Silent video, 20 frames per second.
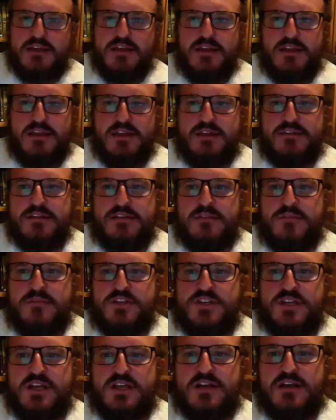until
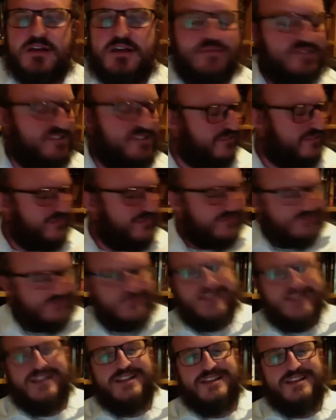Mashiach comes.
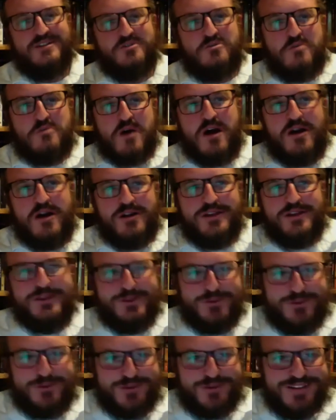Really? Who are you?